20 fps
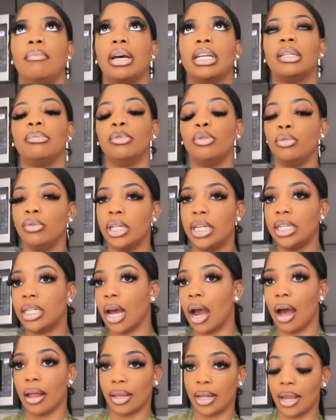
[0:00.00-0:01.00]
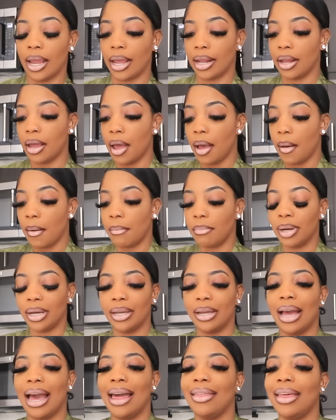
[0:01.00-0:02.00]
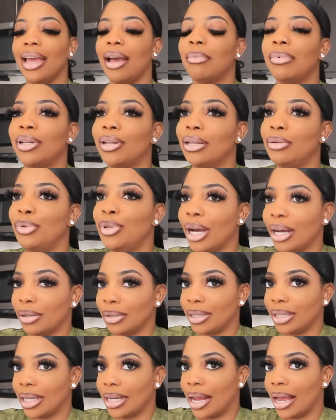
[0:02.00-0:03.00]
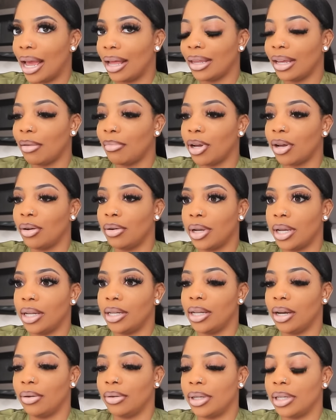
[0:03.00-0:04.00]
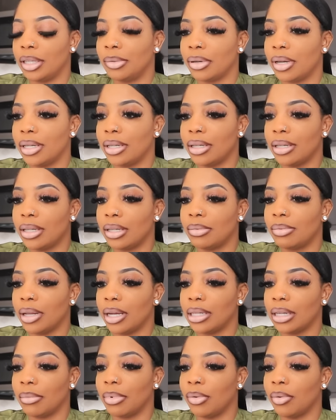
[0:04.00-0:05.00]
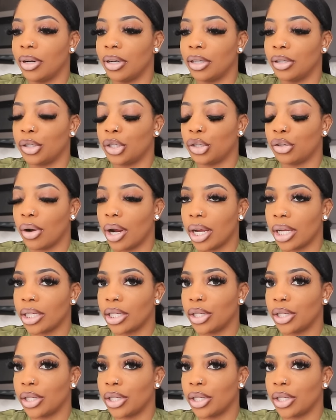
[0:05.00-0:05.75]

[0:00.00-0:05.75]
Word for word: my smoothies, all of that. But I think I'm gonna do donuts today. I think I'm gonna go get donuts because this is a place I've been wanting to try.